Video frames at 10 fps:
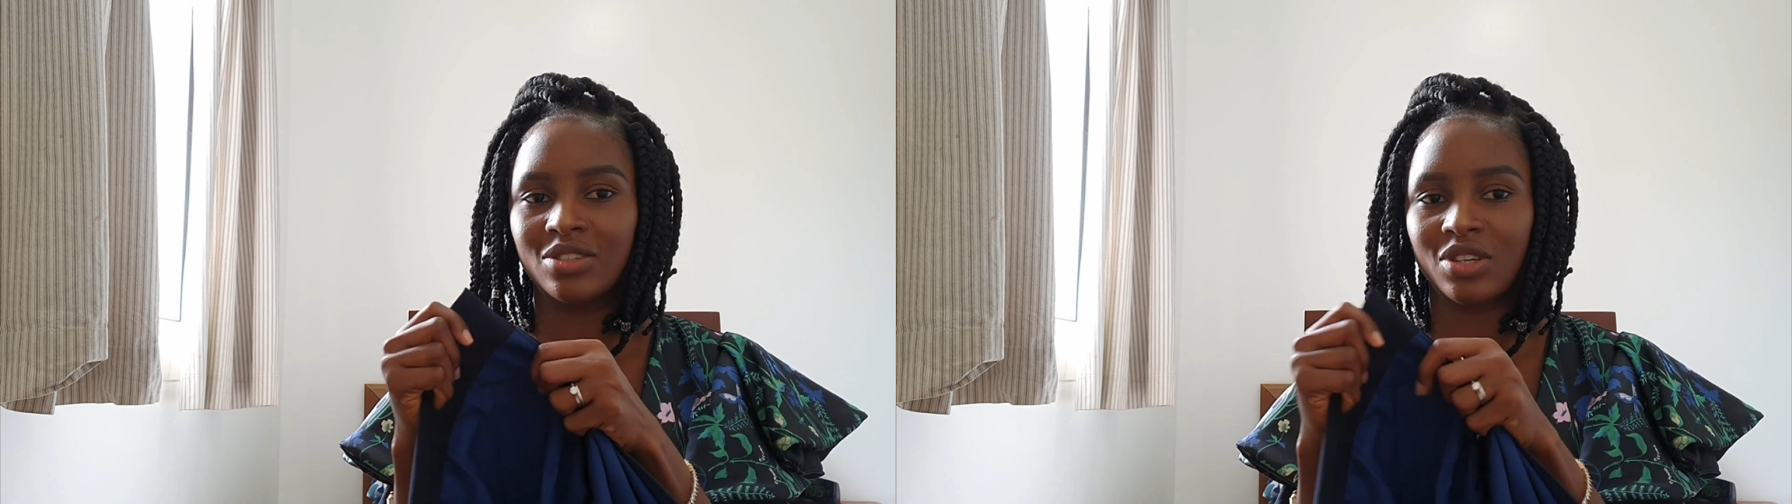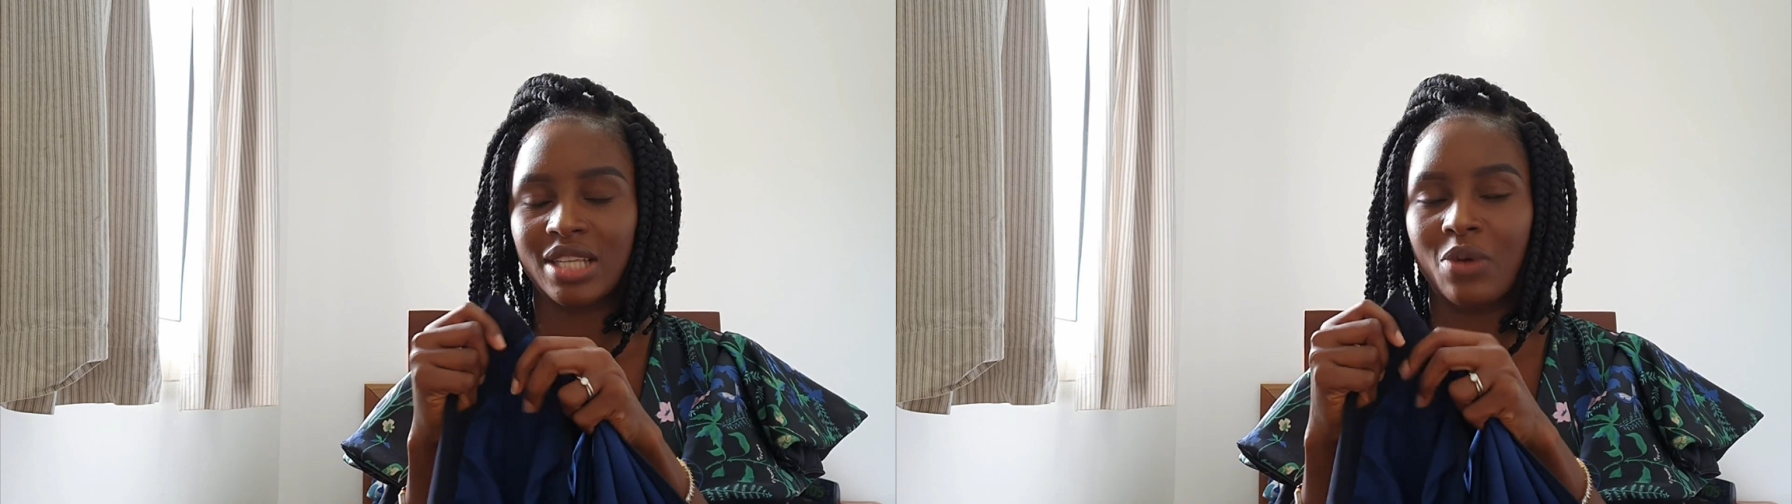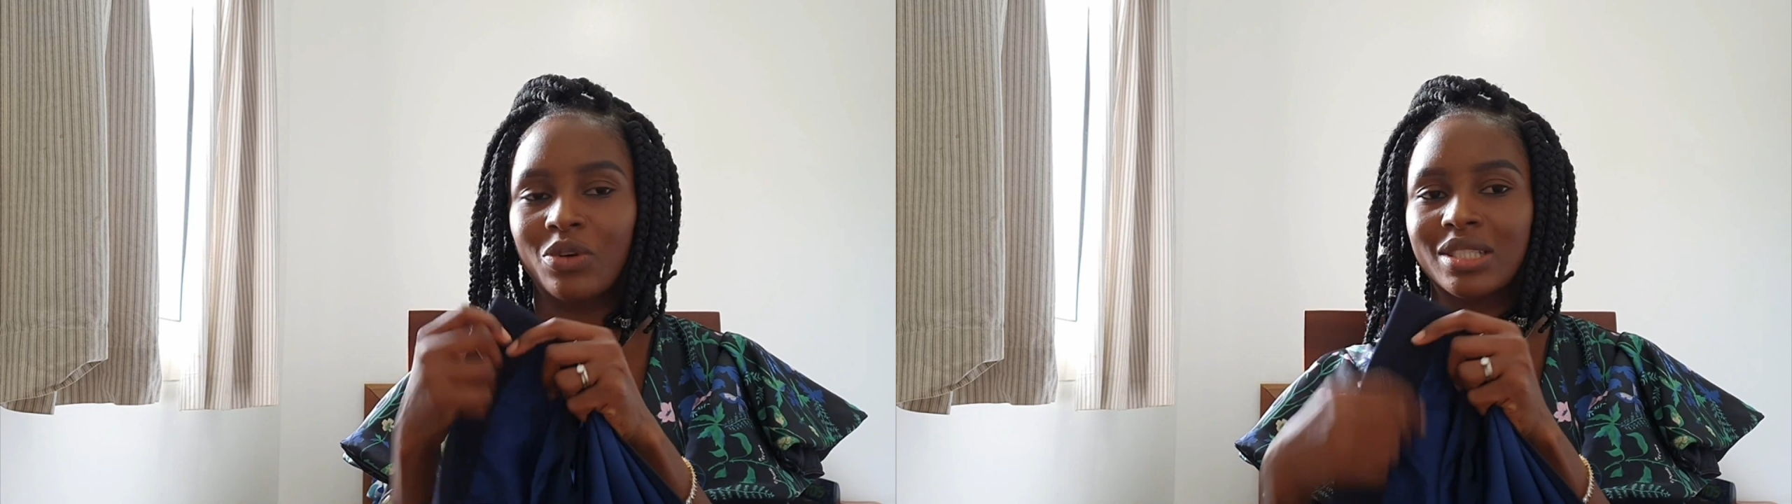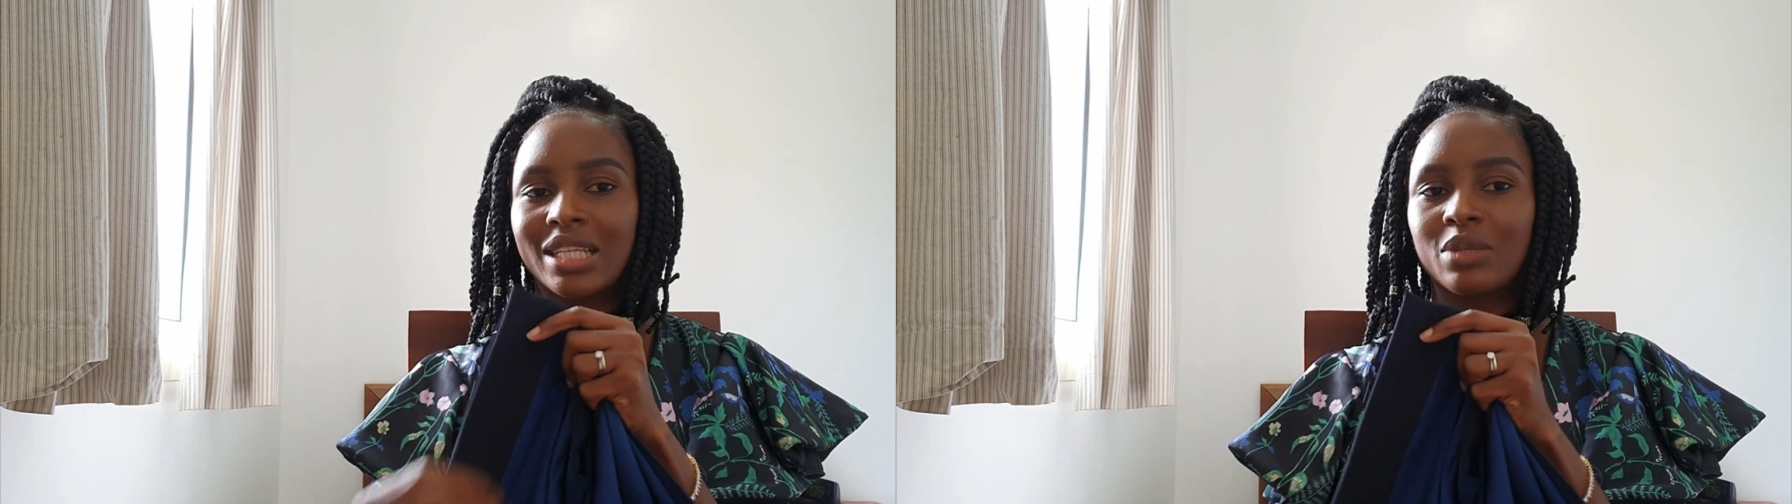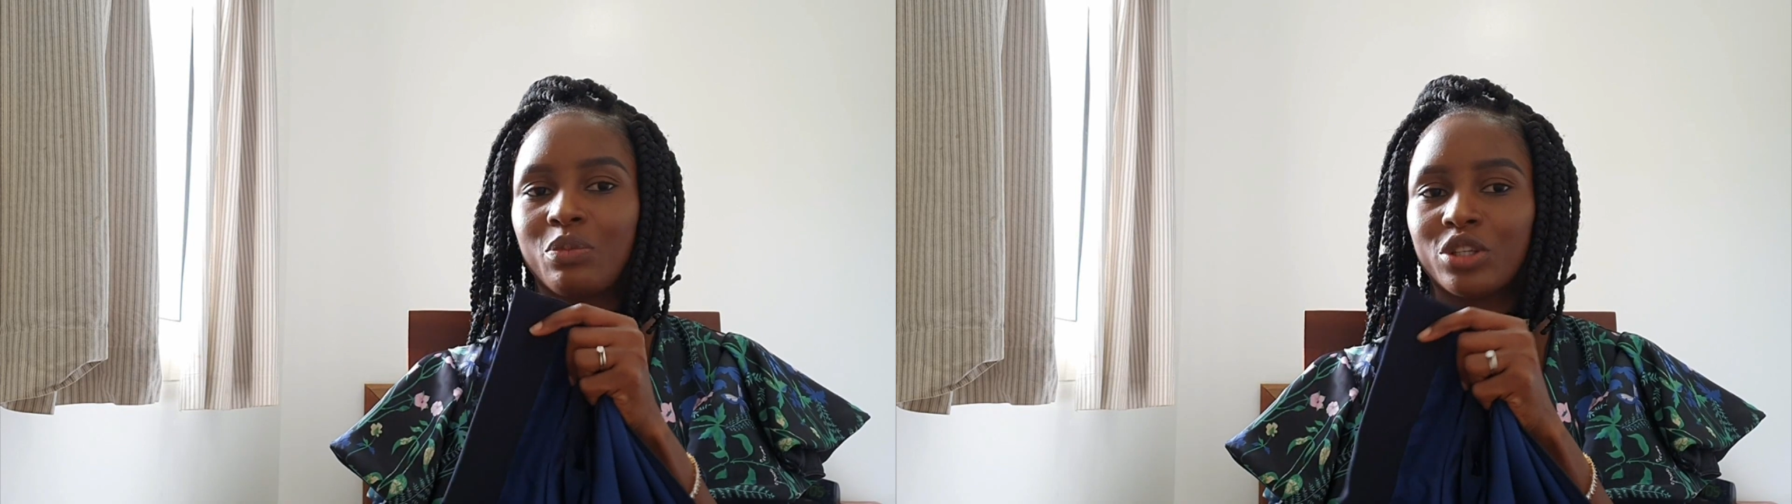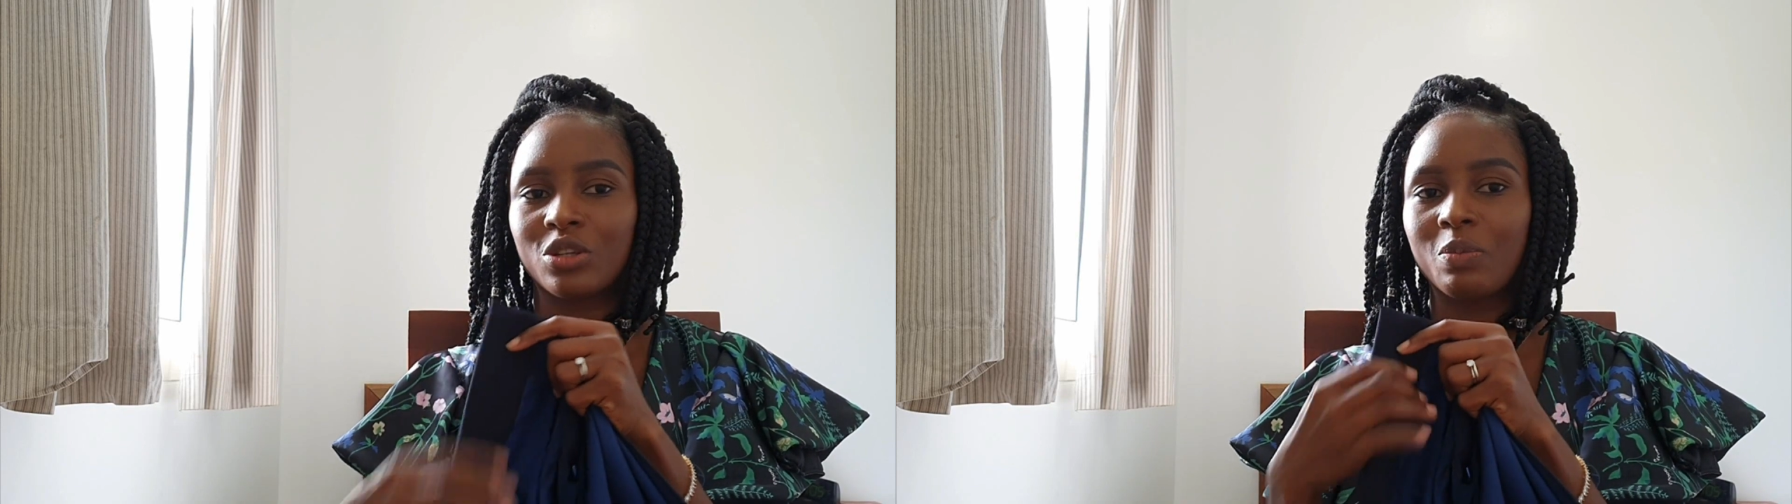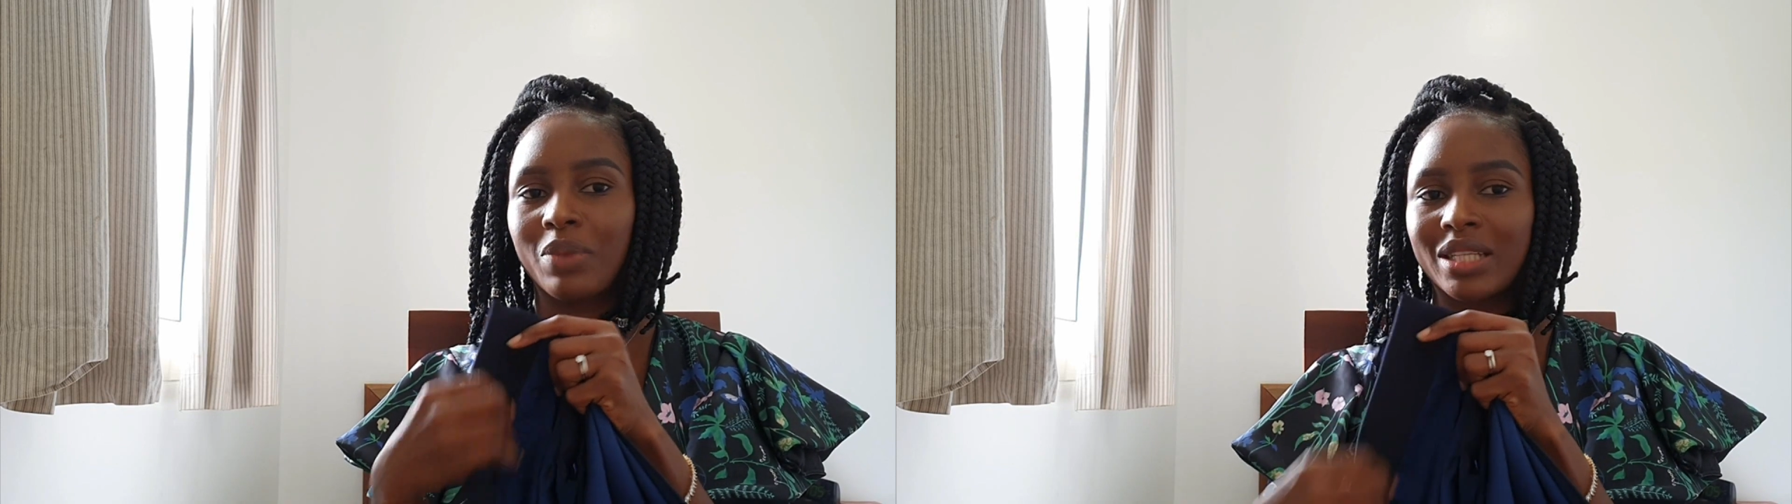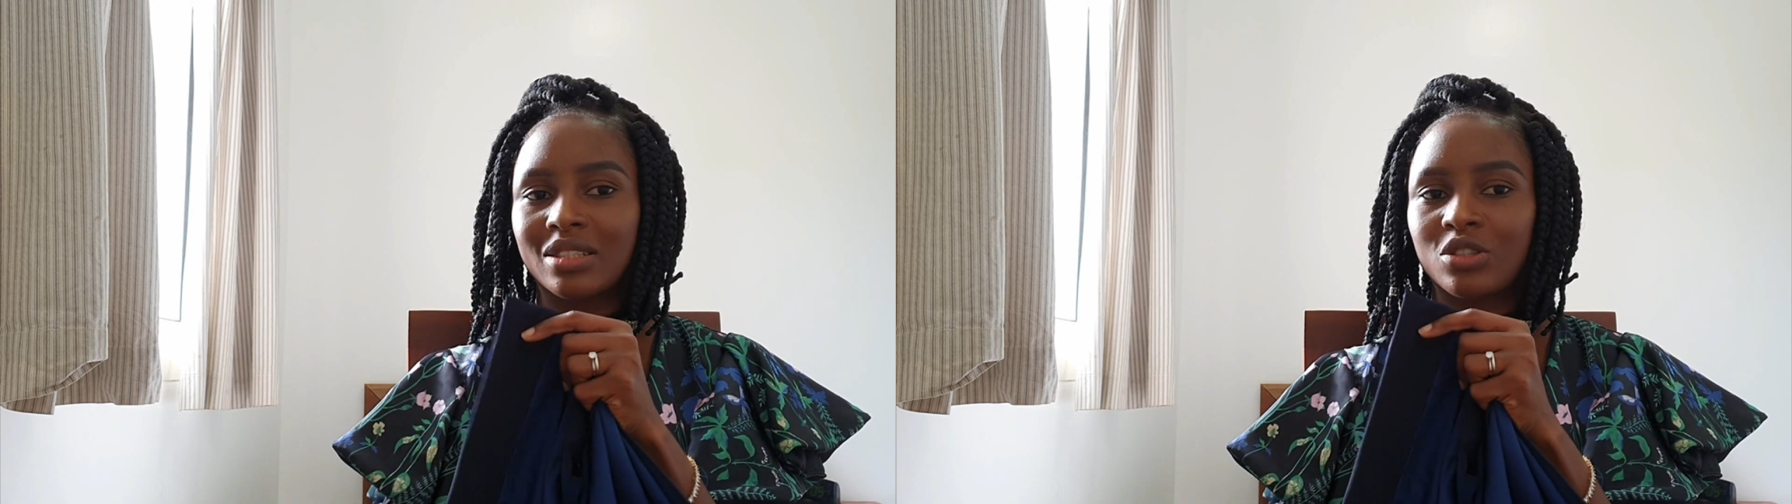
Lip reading: because I wanted the bottom part